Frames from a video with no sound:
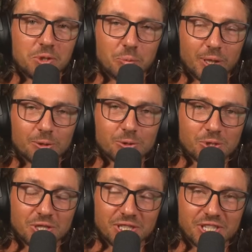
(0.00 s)
your
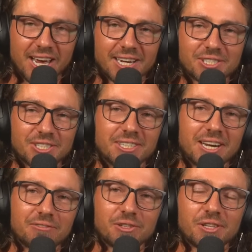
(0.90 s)
bills and your tax and
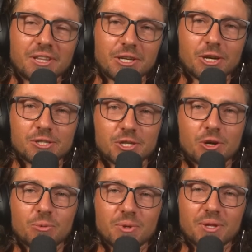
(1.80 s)
everything that goes
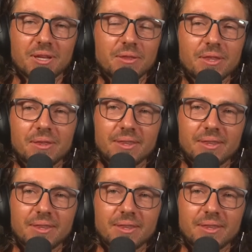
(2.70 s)
along with it,